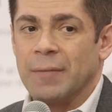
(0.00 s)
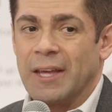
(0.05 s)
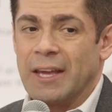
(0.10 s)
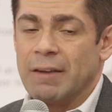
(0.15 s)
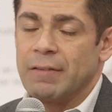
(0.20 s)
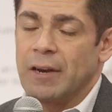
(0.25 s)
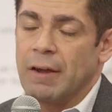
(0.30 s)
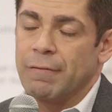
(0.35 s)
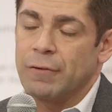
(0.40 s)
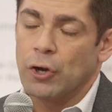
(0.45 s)

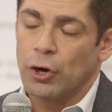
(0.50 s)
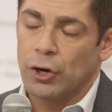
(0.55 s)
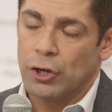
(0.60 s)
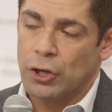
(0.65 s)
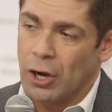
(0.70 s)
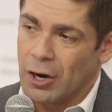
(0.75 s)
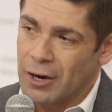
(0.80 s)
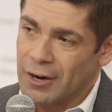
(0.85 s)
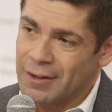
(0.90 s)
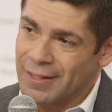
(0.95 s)
Even if you're
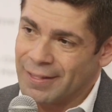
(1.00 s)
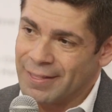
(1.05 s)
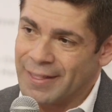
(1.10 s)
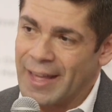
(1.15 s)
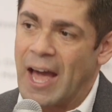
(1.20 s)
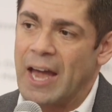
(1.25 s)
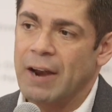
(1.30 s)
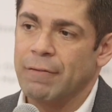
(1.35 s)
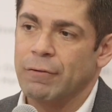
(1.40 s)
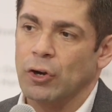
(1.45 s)
younger than
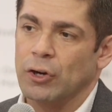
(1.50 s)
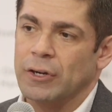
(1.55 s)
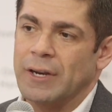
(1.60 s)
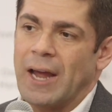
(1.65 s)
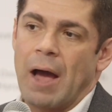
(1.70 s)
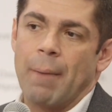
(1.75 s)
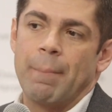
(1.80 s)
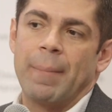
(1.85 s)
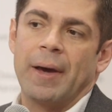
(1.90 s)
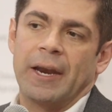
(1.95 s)
that, if you're
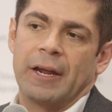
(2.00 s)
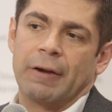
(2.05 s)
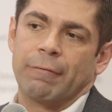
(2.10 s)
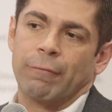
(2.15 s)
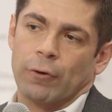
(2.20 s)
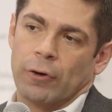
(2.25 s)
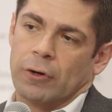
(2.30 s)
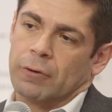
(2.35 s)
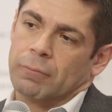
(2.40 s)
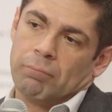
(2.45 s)
diabetic
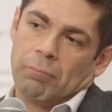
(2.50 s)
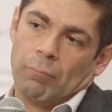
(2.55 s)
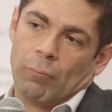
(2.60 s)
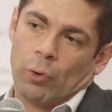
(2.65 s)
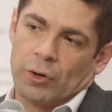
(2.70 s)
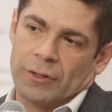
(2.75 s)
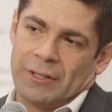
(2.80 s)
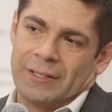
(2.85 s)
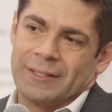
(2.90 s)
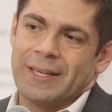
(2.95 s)
for
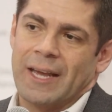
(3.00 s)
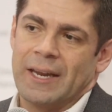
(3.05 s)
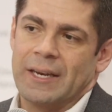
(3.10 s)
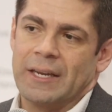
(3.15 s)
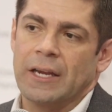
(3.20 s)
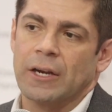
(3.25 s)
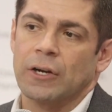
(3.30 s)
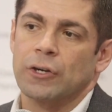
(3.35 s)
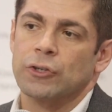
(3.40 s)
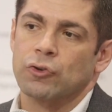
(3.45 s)
more than 10
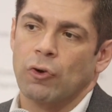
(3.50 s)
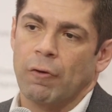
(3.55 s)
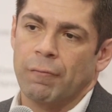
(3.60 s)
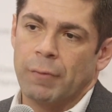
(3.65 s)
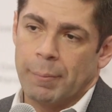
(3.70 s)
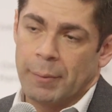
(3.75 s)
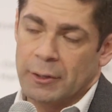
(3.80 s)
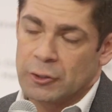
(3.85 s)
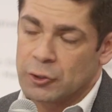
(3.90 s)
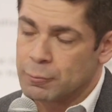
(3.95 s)
years or if
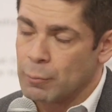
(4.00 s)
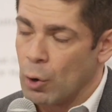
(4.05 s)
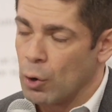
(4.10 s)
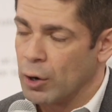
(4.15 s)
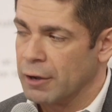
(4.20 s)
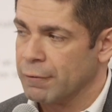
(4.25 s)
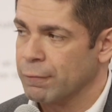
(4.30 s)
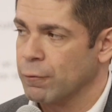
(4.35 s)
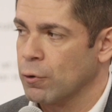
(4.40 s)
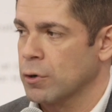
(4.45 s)
you've been
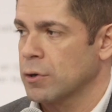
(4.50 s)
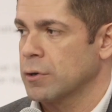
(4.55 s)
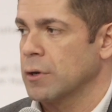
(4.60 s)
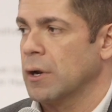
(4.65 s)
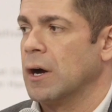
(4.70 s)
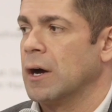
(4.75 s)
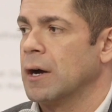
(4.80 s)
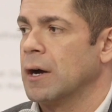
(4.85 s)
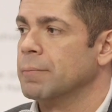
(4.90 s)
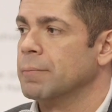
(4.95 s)
smoking for
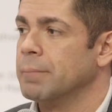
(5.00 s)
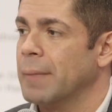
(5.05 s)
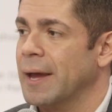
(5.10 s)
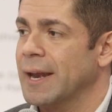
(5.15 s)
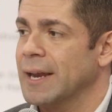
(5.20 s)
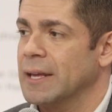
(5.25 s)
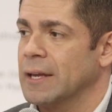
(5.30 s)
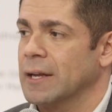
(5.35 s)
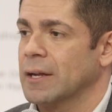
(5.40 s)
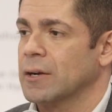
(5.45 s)

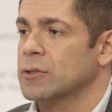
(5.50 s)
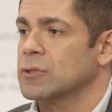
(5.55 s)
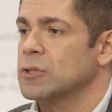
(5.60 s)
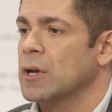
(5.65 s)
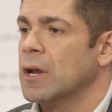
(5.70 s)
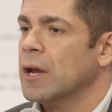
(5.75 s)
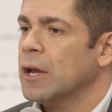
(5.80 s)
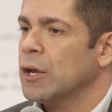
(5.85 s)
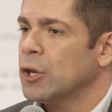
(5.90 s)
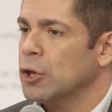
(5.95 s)
many years,
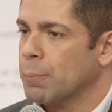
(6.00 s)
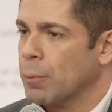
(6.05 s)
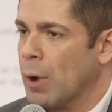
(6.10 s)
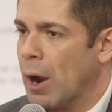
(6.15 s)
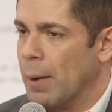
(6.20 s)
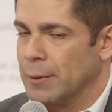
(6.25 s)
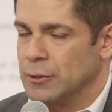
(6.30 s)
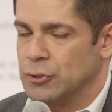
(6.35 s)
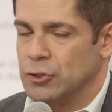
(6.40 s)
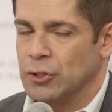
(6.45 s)
you
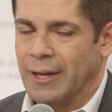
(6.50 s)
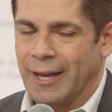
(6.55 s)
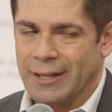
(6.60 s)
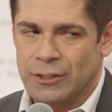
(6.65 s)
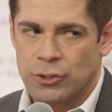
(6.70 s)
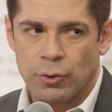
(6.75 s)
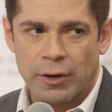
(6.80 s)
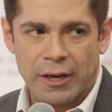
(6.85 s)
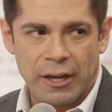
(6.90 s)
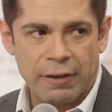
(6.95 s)
probably should
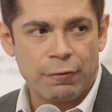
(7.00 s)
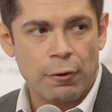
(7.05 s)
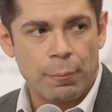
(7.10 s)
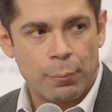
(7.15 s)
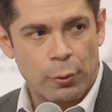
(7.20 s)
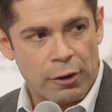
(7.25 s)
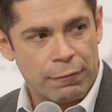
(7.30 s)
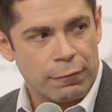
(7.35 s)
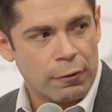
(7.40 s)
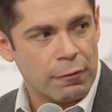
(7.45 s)
get screening for
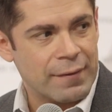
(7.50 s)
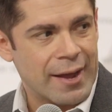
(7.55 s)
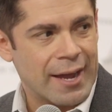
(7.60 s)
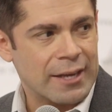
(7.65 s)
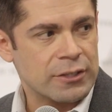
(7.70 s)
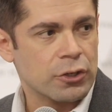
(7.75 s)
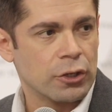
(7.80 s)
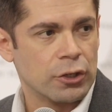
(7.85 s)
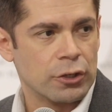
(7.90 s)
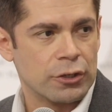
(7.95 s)
peripheral
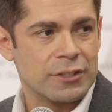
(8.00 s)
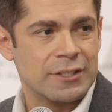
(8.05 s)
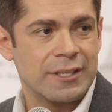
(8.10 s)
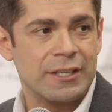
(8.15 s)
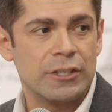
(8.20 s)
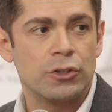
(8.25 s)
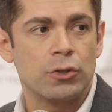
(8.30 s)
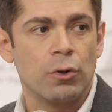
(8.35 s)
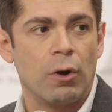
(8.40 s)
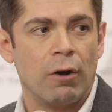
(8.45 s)
vascular
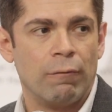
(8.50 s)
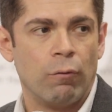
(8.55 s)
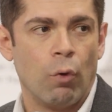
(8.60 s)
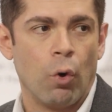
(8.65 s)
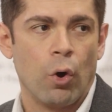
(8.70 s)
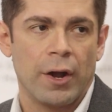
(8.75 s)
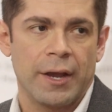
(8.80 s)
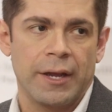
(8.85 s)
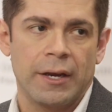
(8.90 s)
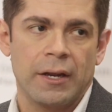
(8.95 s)
disease to
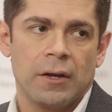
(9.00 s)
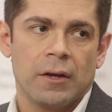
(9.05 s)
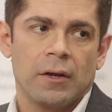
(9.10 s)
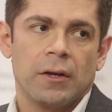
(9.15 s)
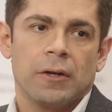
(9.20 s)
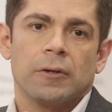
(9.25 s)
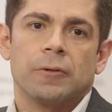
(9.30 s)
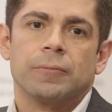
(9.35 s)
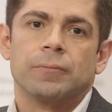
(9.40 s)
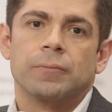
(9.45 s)
avoid
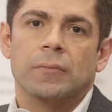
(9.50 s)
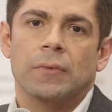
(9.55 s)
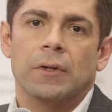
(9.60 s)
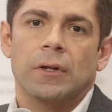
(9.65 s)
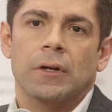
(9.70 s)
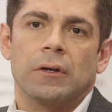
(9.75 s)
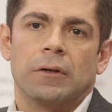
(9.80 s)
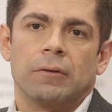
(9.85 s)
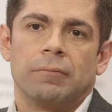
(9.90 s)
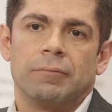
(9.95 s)

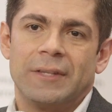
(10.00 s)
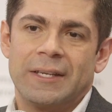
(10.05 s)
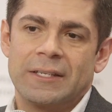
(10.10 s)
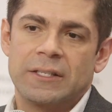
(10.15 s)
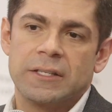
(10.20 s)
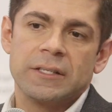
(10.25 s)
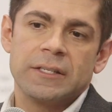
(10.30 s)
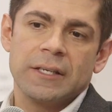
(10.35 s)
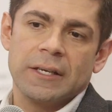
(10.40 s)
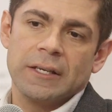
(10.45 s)
this
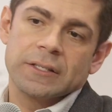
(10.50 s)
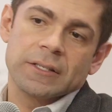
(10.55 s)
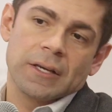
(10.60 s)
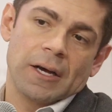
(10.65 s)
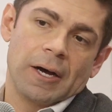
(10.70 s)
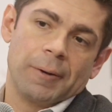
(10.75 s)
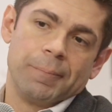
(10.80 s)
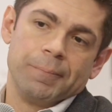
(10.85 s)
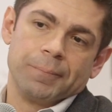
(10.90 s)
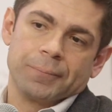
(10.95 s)
disease
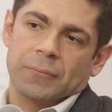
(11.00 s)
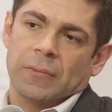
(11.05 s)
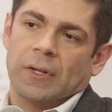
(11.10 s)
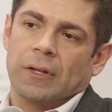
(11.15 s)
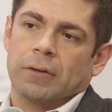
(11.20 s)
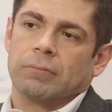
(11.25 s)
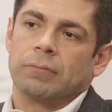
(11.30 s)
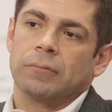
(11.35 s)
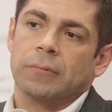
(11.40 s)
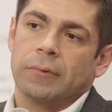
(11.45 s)

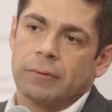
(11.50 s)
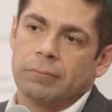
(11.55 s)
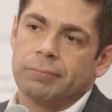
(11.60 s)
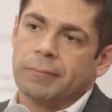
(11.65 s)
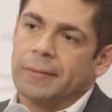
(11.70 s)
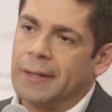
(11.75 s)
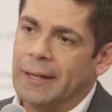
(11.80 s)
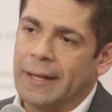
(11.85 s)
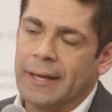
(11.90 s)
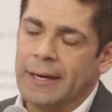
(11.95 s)

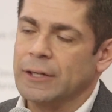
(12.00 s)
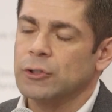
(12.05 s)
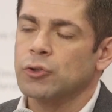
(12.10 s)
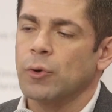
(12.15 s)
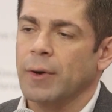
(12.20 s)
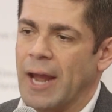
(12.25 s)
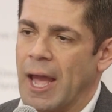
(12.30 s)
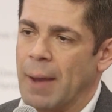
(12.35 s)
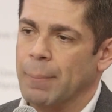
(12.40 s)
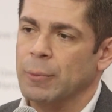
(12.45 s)
leading
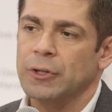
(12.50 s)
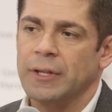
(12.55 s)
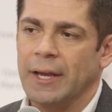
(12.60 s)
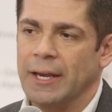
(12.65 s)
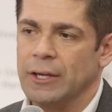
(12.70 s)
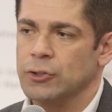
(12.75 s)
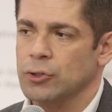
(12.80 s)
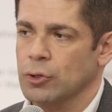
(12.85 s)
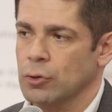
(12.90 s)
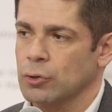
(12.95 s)
to an
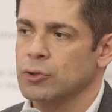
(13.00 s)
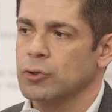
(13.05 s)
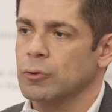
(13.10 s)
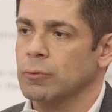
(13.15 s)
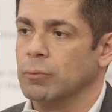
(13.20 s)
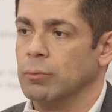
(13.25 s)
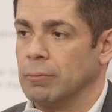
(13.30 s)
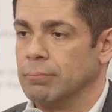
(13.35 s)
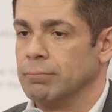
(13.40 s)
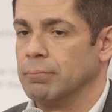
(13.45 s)
amputation or
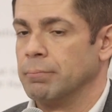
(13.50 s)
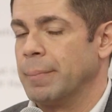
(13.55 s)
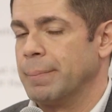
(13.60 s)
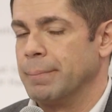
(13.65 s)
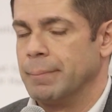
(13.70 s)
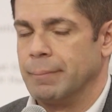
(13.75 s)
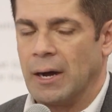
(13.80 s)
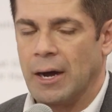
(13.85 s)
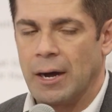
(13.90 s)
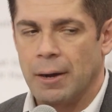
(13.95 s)
to
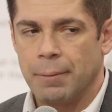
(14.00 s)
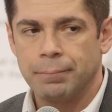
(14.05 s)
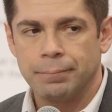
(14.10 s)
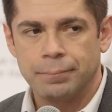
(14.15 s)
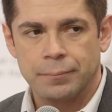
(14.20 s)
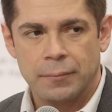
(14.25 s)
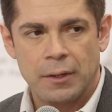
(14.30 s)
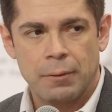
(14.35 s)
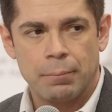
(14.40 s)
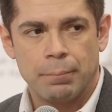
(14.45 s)

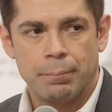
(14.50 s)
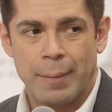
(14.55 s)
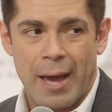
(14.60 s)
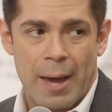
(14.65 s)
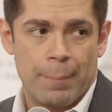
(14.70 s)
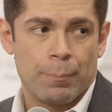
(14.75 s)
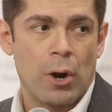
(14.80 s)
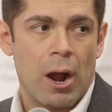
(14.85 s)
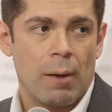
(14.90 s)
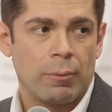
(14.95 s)

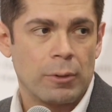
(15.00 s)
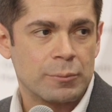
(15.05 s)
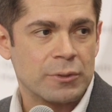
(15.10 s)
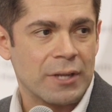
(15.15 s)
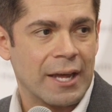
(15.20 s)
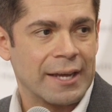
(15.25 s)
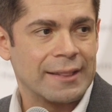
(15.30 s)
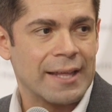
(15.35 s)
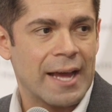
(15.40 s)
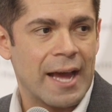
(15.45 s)
bad
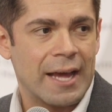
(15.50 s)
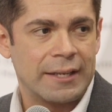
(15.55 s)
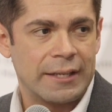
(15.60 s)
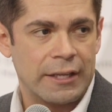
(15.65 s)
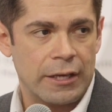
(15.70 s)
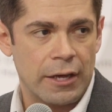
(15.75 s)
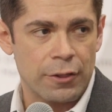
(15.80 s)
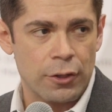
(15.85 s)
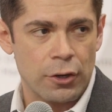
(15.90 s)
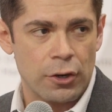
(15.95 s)
problems like that.
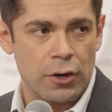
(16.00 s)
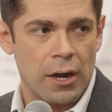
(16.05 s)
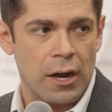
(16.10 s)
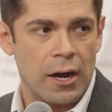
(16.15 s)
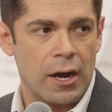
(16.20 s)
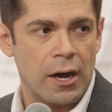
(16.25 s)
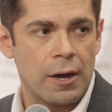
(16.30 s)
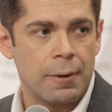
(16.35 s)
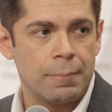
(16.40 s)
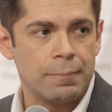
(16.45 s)
The other
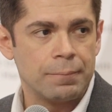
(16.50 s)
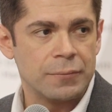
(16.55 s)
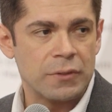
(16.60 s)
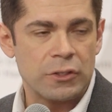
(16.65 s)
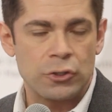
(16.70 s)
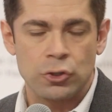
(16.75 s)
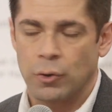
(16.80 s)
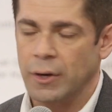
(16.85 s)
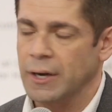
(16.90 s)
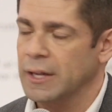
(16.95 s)

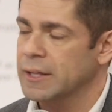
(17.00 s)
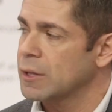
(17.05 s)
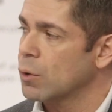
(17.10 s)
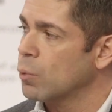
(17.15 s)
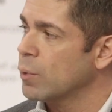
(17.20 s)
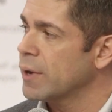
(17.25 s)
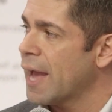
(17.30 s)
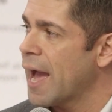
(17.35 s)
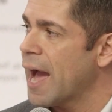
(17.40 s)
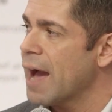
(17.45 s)
screening that
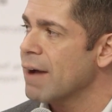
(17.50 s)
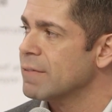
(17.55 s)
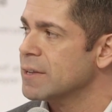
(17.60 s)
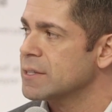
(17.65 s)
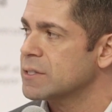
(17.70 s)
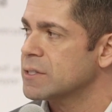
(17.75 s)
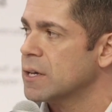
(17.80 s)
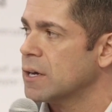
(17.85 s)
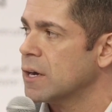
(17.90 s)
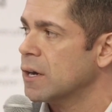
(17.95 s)
we have
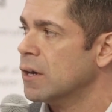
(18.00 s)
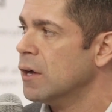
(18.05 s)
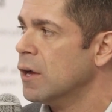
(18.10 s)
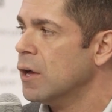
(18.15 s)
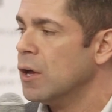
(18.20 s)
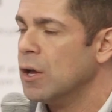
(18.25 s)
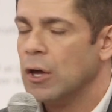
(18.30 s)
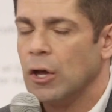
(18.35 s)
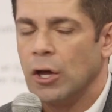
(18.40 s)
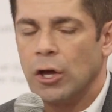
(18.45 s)
is the
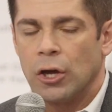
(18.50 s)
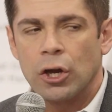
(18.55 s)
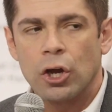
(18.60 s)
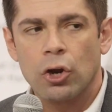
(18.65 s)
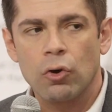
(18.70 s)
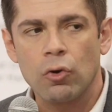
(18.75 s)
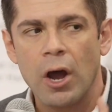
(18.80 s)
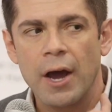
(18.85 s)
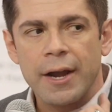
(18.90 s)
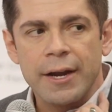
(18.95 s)

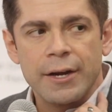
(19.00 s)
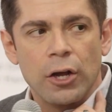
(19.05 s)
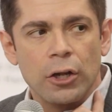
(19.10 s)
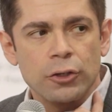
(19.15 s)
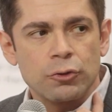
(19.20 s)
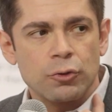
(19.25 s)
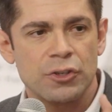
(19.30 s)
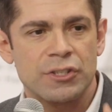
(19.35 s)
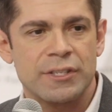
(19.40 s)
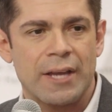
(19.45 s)
carotid
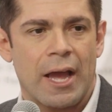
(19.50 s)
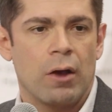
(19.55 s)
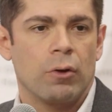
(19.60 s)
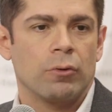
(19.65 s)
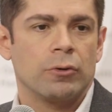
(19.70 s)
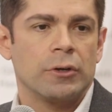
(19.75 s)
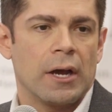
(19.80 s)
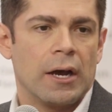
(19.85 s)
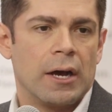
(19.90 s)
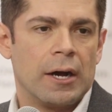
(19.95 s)

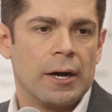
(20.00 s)
ultrasound.